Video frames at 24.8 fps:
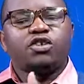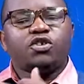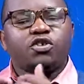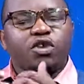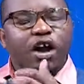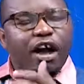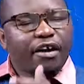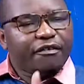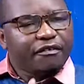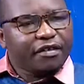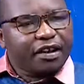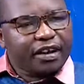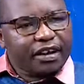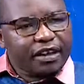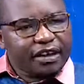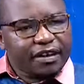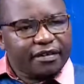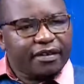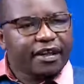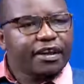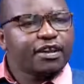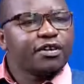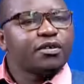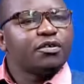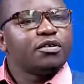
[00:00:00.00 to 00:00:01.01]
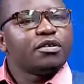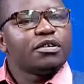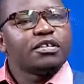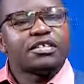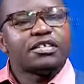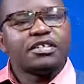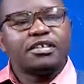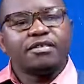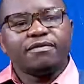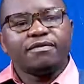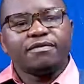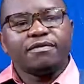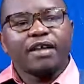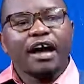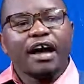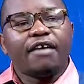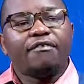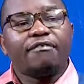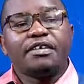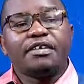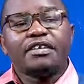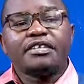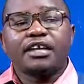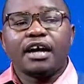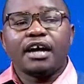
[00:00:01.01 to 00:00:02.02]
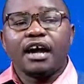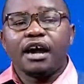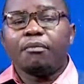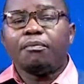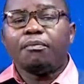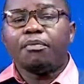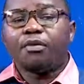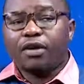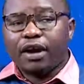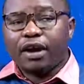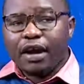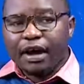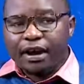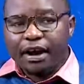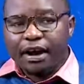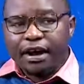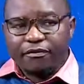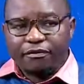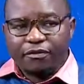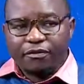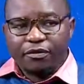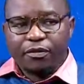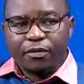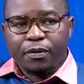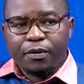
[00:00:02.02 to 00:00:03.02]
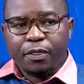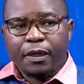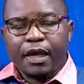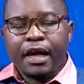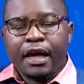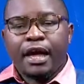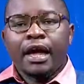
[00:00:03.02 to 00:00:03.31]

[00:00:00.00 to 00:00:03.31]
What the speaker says: travel, then you receive a visa upon arrival.